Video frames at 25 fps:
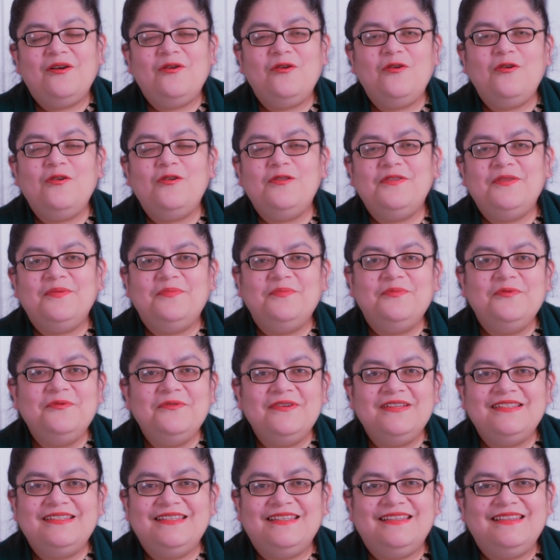All the
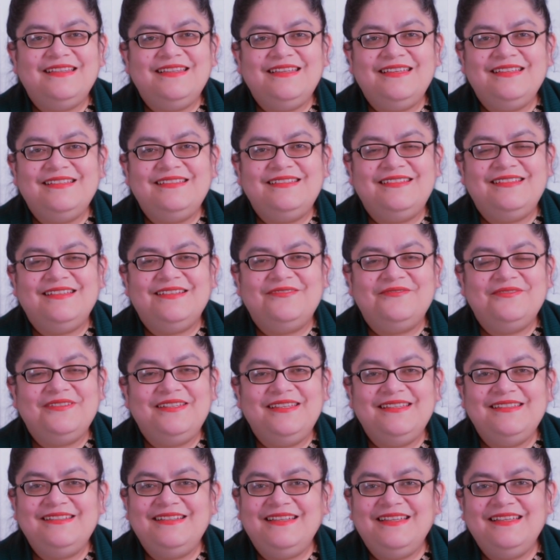books in this on
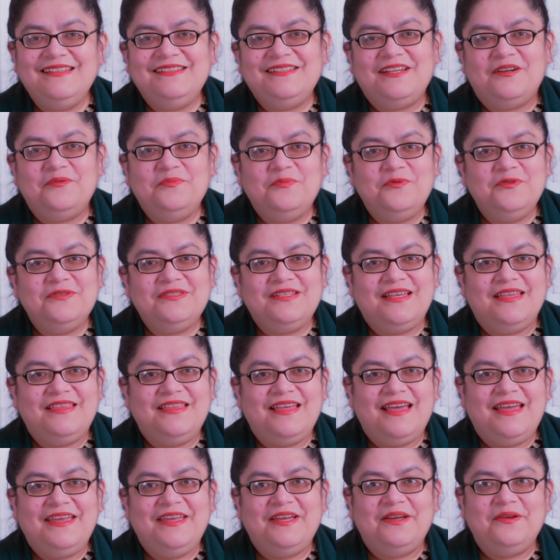this list are books that
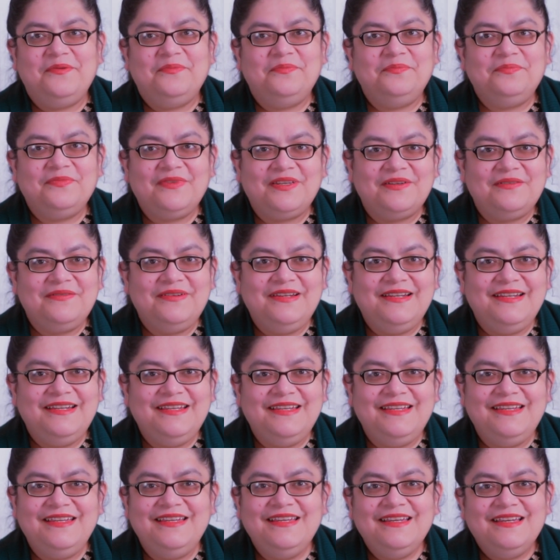I am
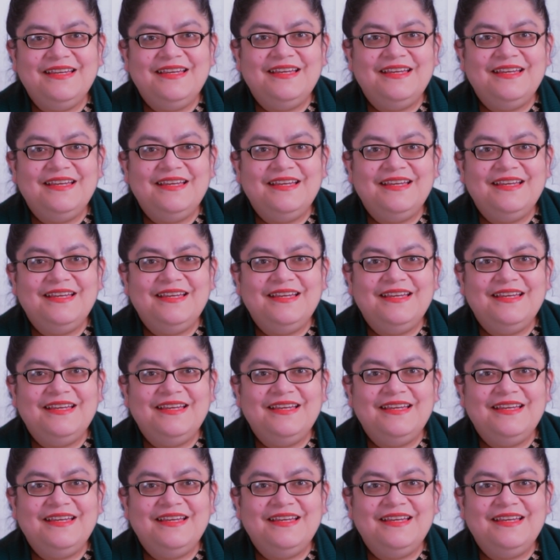really